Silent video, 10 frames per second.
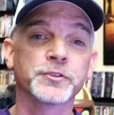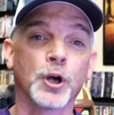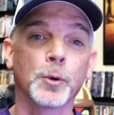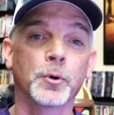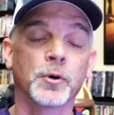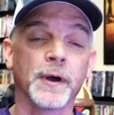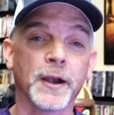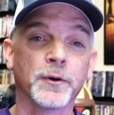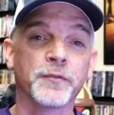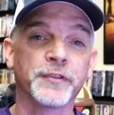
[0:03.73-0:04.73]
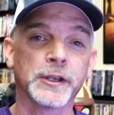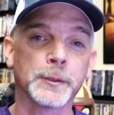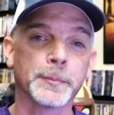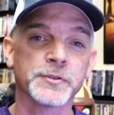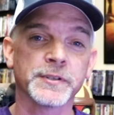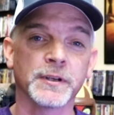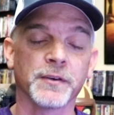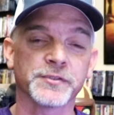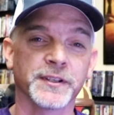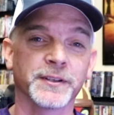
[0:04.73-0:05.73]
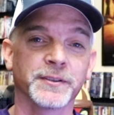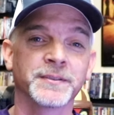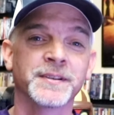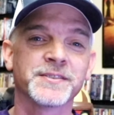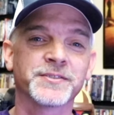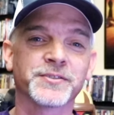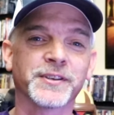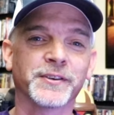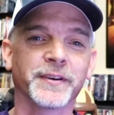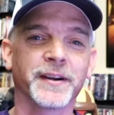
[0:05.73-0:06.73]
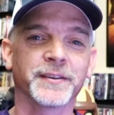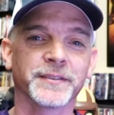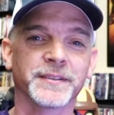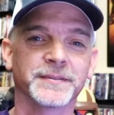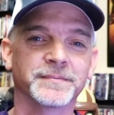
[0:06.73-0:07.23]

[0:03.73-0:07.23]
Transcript: & Noble Arrow 50% off sale, so stick around.